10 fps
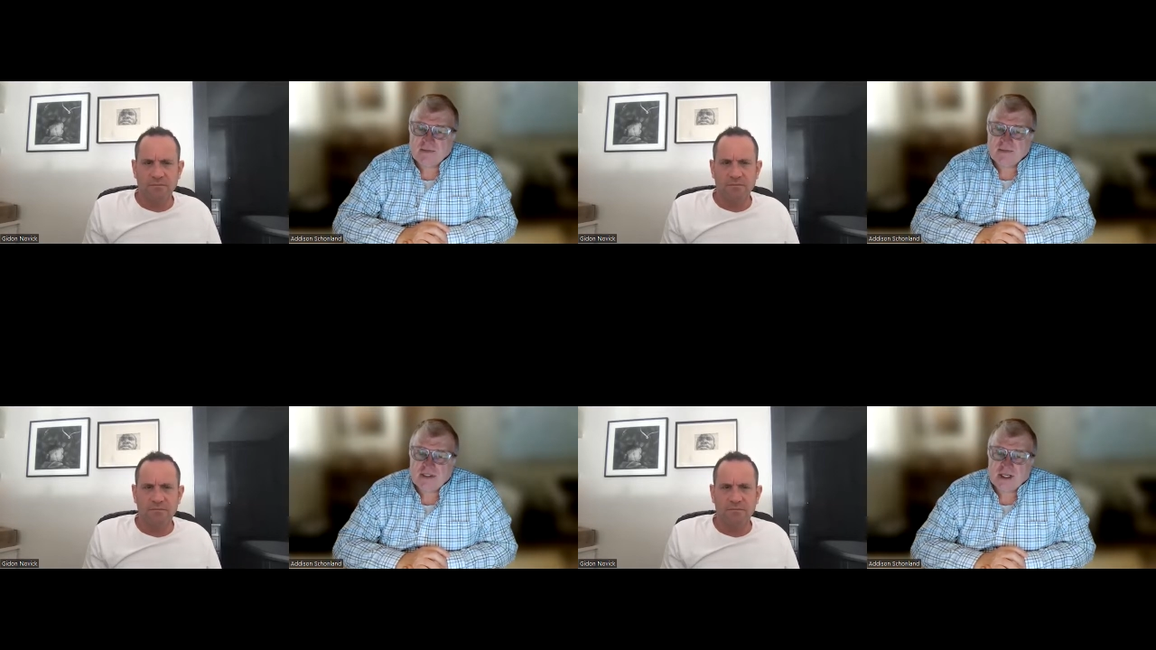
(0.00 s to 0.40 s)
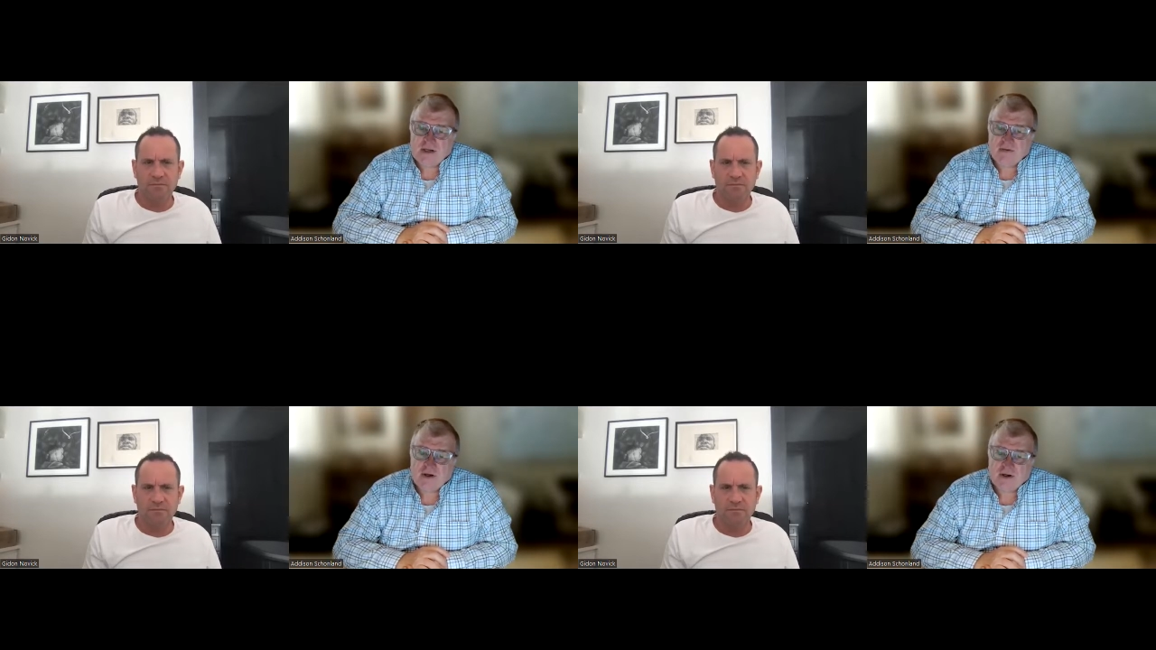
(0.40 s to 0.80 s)
Speaker 1: state
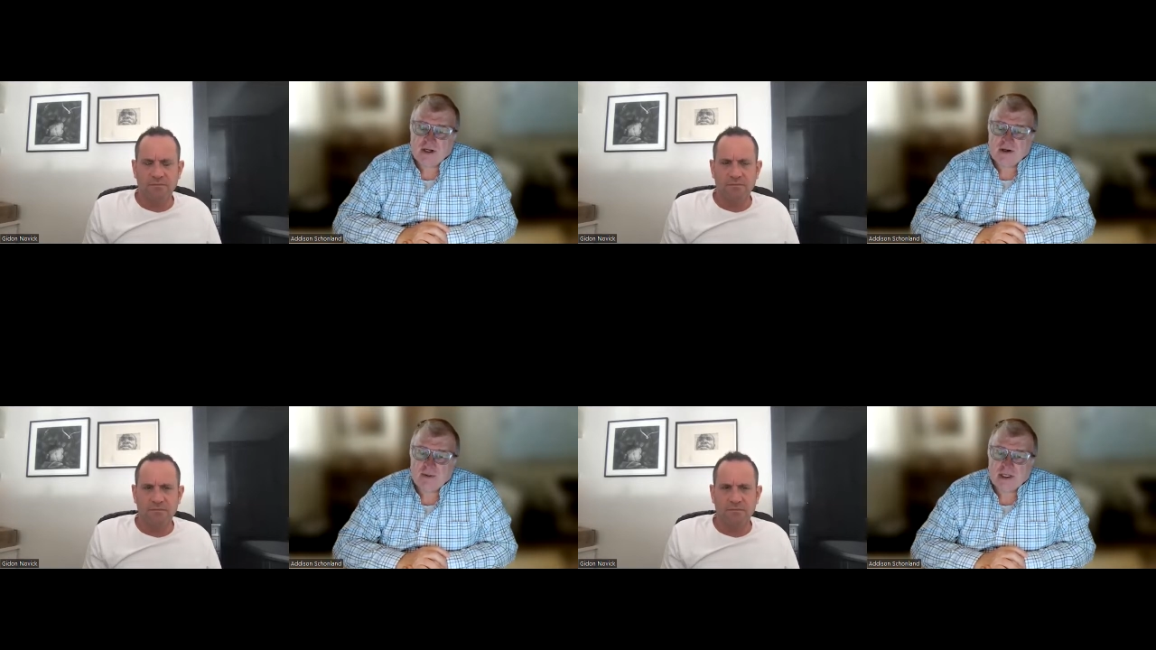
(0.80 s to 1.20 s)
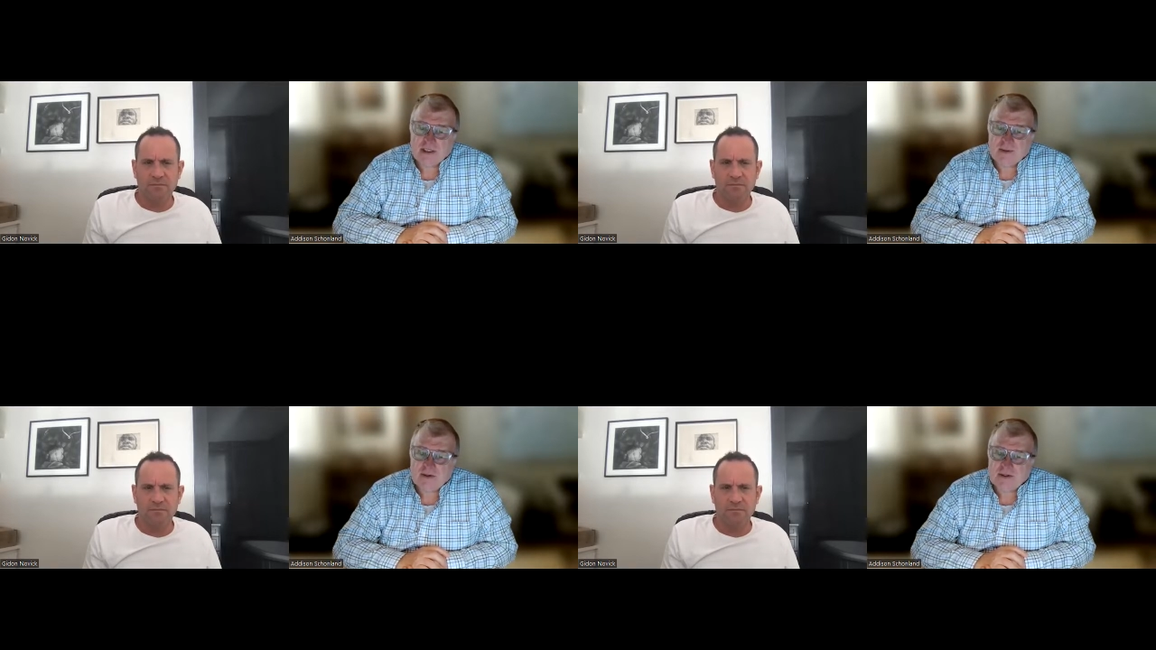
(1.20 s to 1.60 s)
of the art
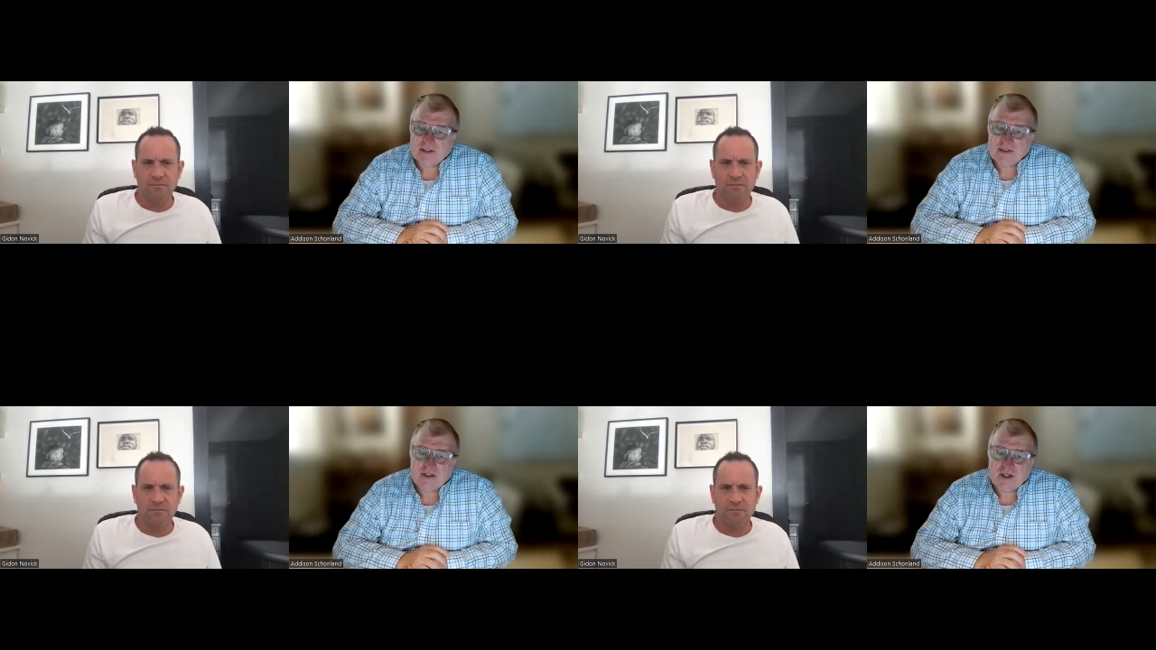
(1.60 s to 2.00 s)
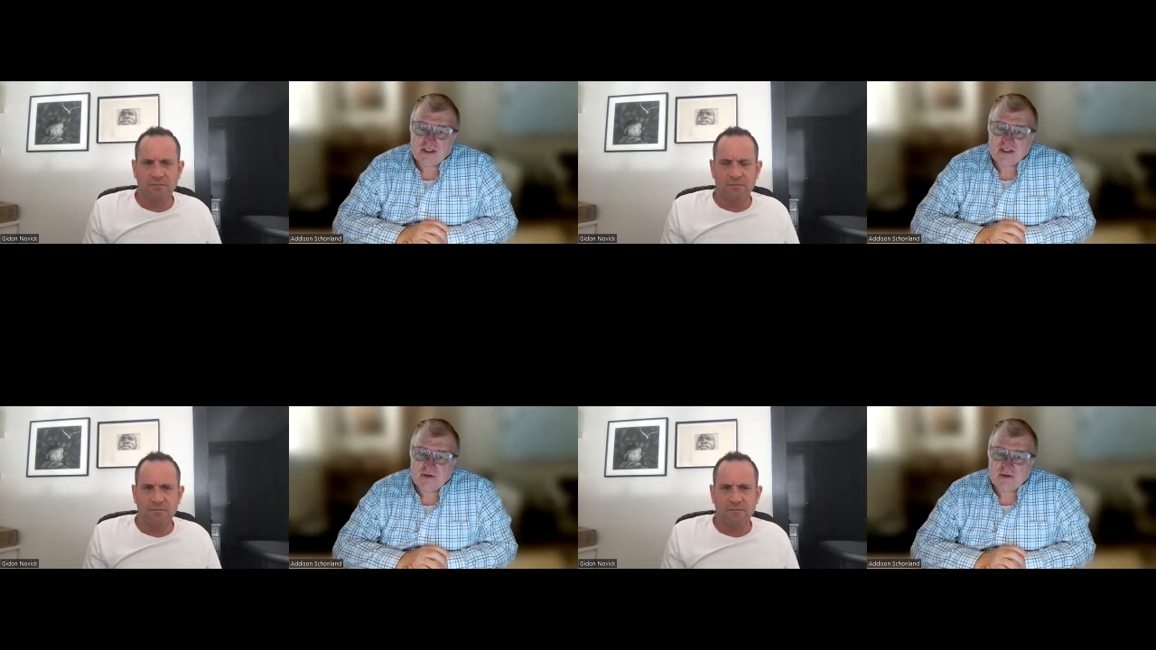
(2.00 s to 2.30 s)
airplanes because it's just